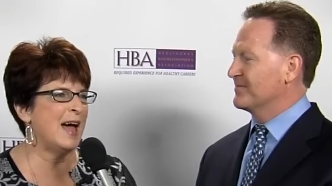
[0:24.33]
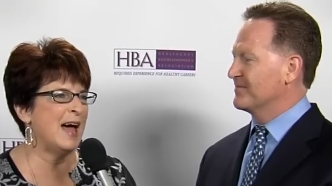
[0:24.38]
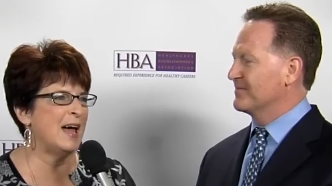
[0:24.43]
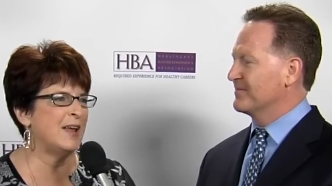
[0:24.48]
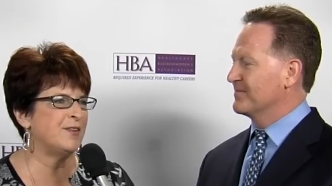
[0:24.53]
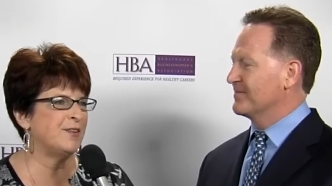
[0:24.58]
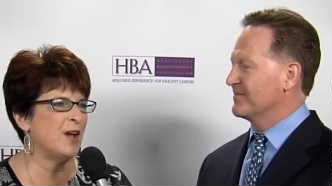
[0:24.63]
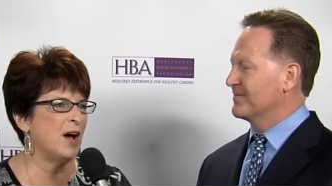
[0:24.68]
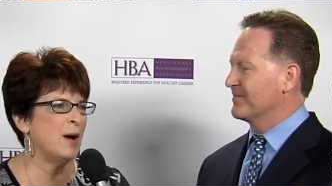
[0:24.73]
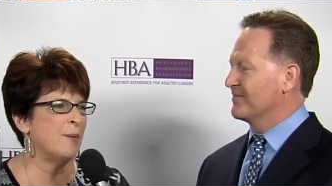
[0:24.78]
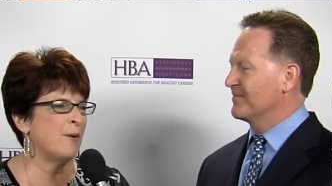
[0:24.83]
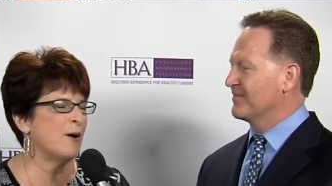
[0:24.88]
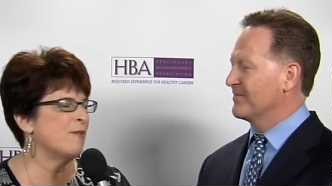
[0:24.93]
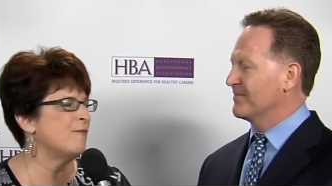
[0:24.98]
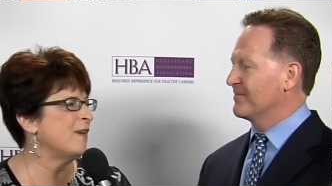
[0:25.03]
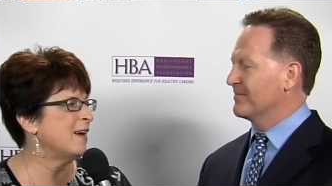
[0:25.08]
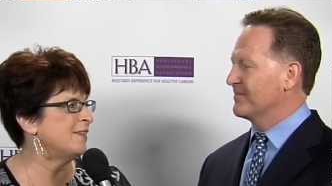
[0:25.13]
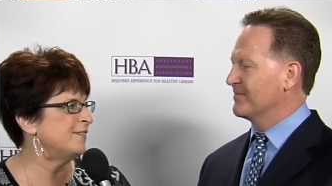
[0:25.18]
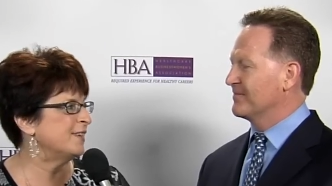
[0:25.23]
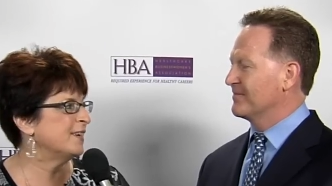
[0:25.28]
Speaker 1: that um,
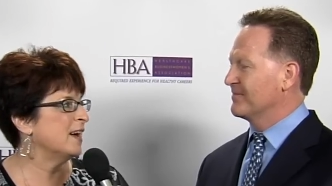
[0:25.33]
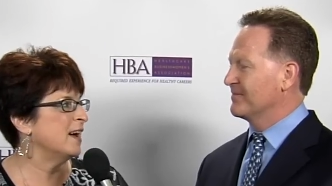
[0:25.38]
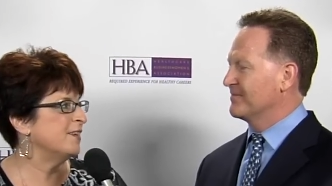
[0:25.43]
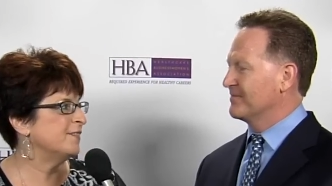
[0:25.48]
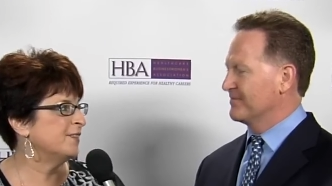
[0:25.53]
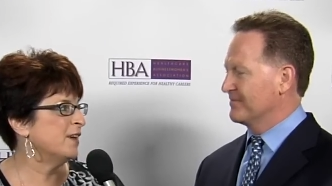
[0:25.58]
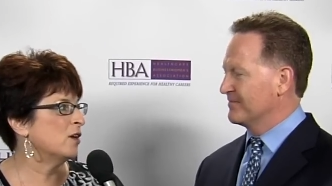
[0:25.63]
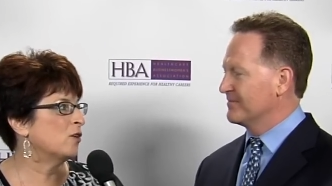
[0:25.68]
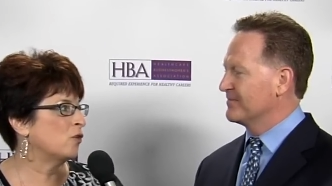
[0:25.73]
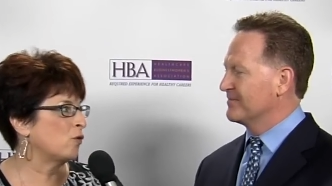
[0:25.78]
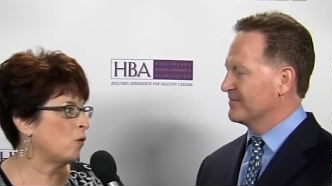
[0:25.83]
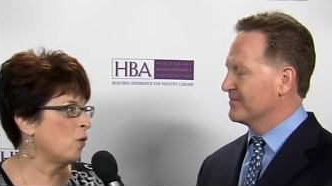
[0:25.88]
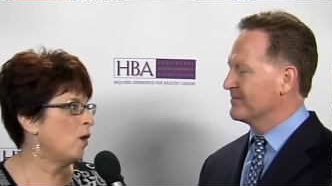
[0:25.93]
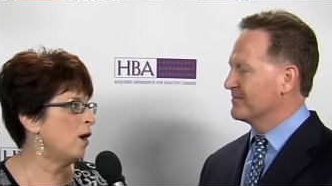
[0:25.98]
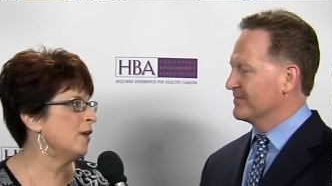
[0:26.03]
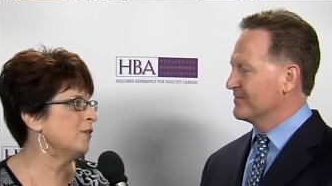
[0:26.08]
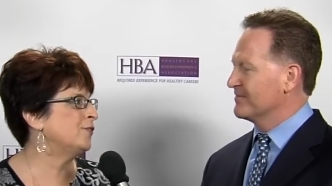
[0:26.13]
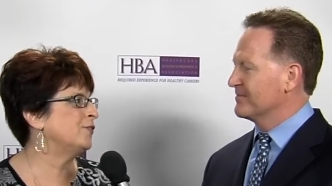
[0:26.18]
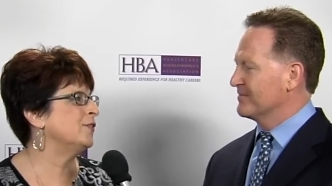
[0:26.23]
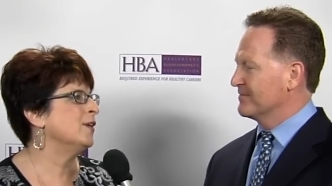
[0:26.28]
are facing us
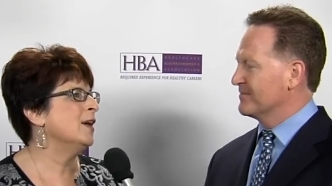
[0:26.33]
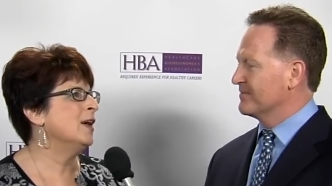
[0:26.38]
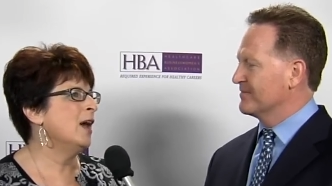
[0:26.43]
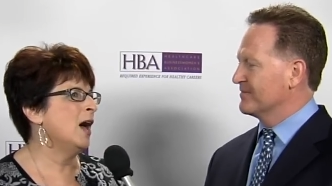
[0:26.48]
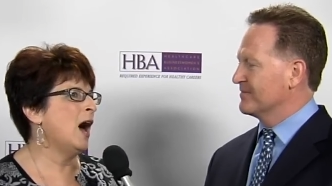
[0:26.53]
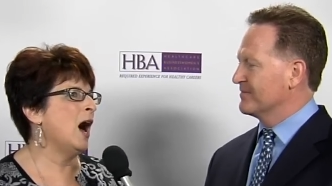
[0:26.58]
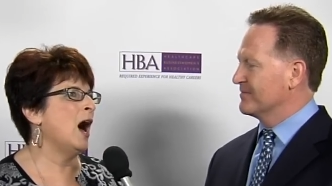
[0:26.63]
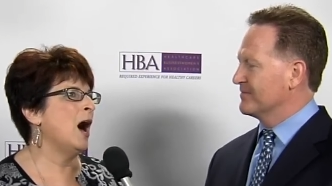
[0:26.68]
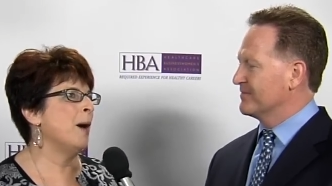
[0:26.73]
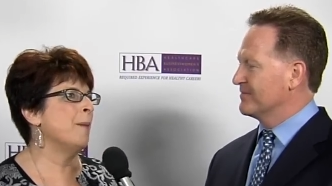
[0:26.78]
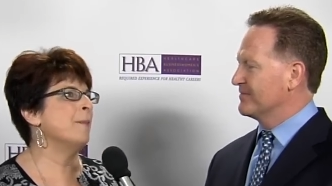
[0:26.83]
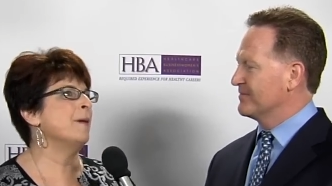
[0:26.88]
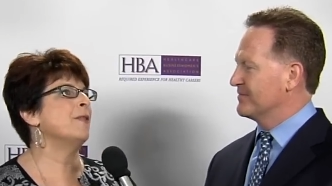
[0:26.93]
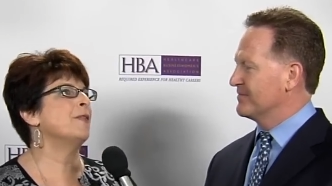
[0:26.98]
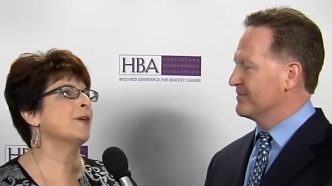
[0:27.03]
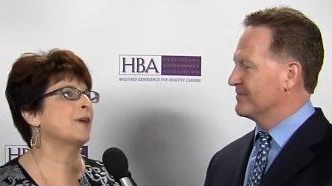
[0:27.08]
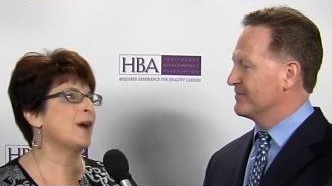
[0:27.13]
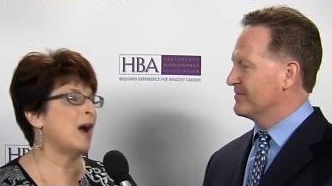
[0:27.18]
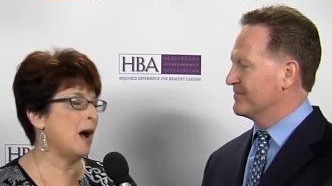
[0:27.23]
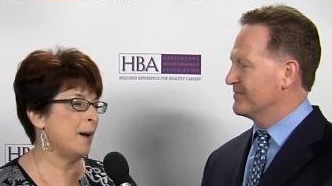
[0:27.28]
across
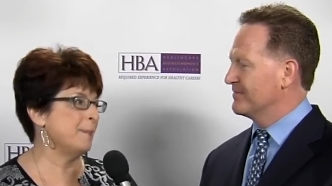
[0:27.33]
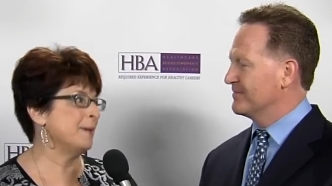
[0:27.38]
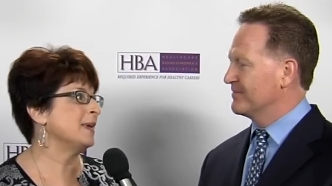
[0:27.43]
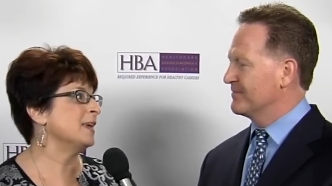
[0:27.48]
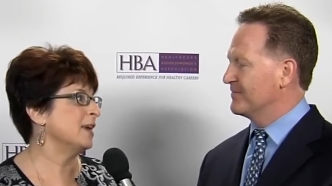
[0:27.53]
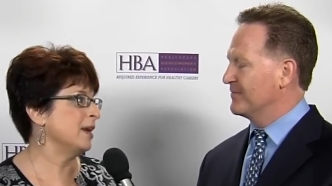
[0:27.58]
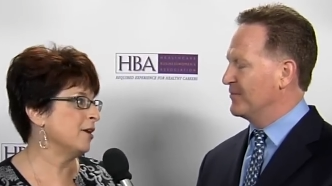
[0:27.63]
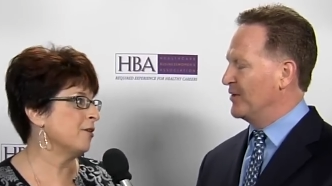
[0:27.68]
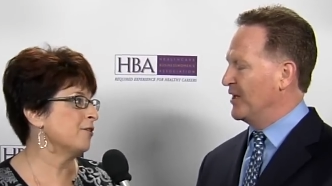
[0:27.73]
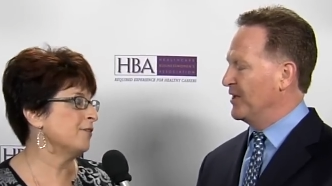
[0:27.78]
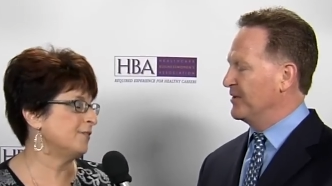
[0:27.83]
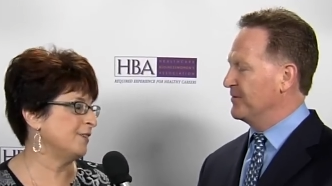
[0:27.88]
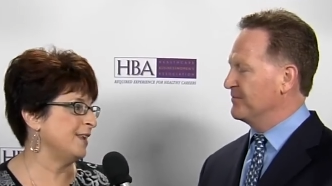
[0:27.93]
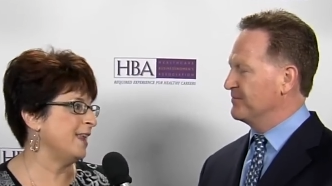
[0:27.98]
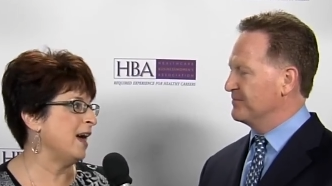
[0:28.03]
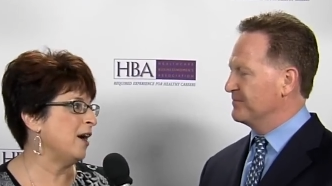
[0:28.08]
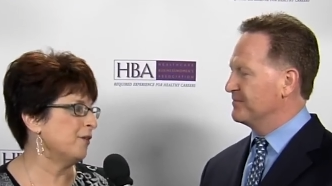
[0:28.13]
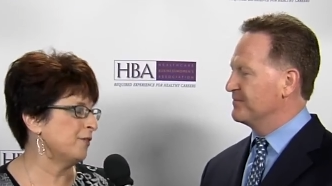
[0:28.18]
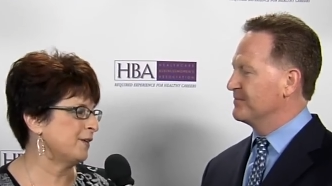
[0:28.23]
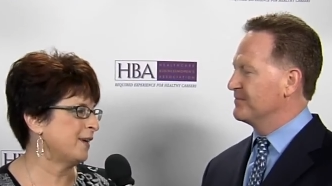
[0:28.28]
um, the coming
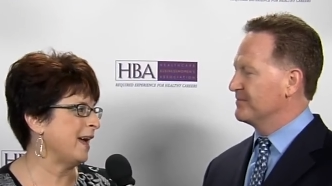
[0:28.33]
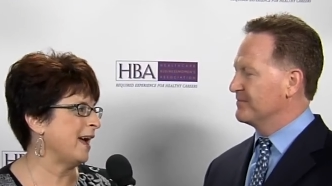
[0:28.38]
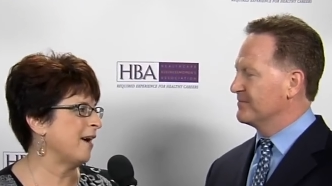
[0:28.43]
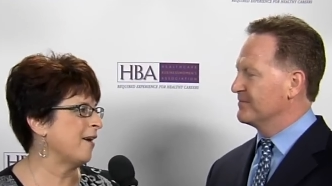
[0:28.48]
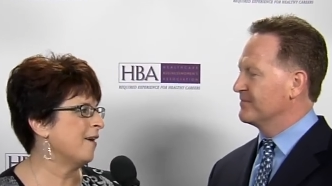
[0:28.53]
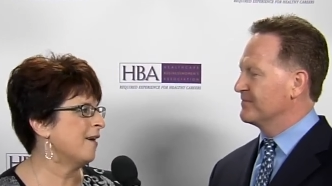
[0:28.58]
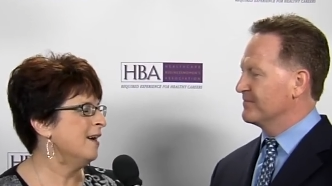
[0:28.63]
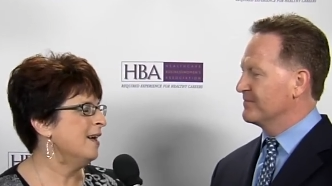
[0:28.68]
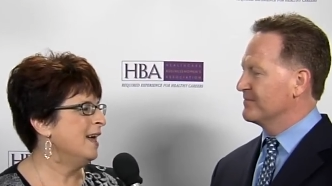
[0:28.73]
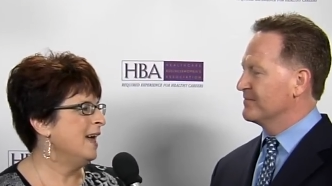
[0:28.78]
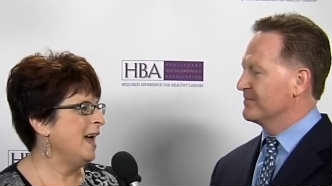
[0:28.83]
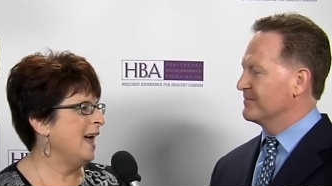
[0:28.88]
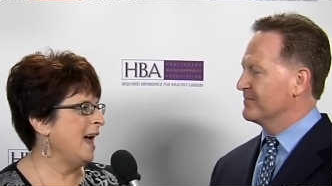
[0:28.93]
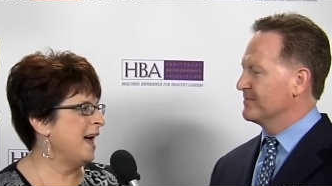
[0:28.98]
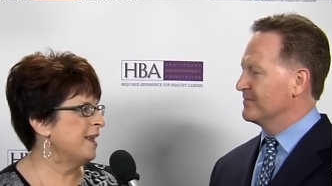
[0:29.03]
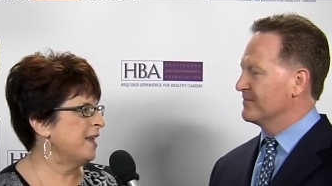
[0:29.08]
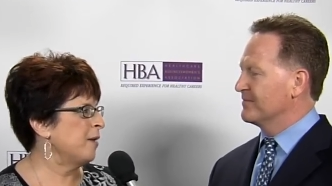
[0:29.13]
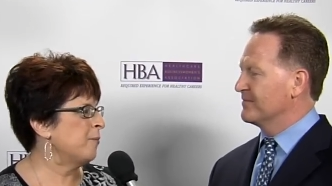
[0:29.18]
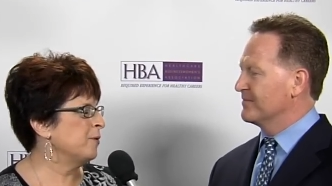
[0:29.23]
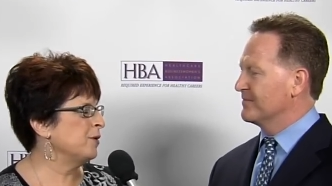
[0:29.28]
years right. in healthcare.
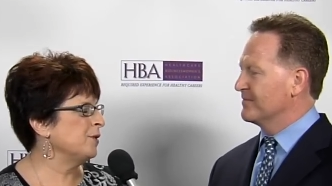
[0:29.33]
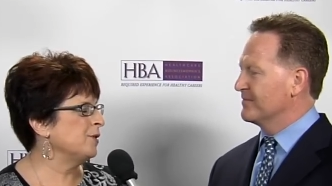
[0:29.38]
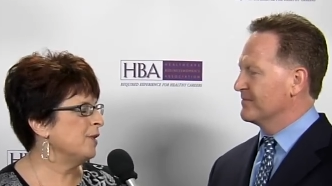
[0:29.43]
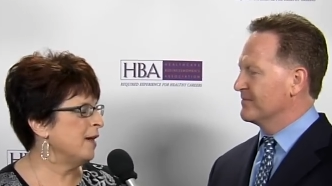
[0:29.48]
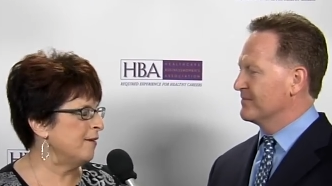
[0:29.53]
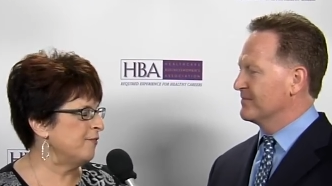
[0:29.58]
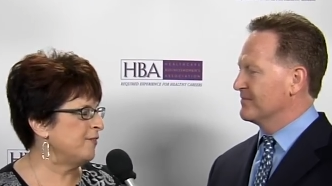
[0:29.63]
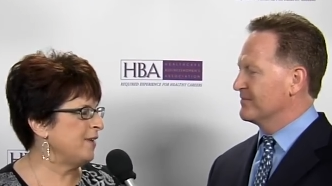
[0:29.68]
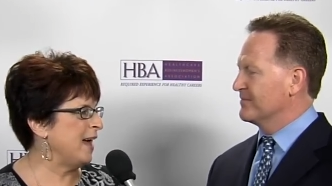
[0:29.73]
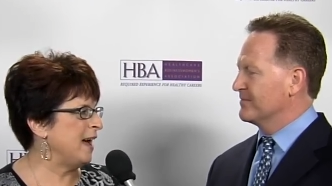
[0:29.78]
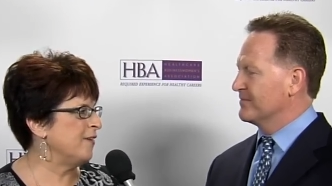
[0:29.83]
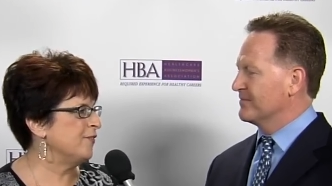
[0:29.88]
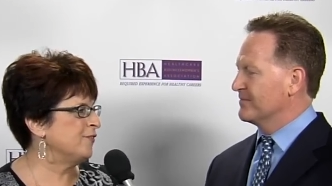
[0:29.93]
And I would love to